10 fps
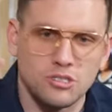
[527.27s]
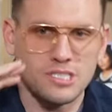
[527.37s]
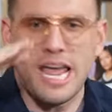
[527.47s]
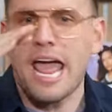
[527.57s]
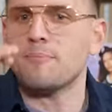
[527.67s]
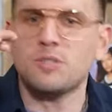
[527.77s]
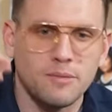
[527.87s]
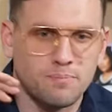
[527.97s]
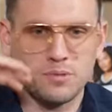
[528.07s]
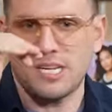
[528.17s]
just
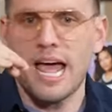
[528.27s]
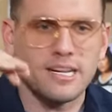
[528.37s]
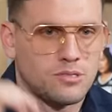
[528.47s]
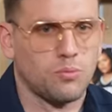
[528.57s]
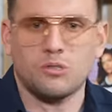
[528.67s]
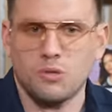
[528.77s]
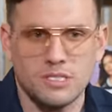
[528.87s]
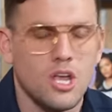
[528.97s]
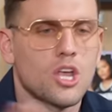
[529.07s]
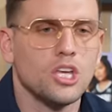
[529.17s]
empty sex, which was,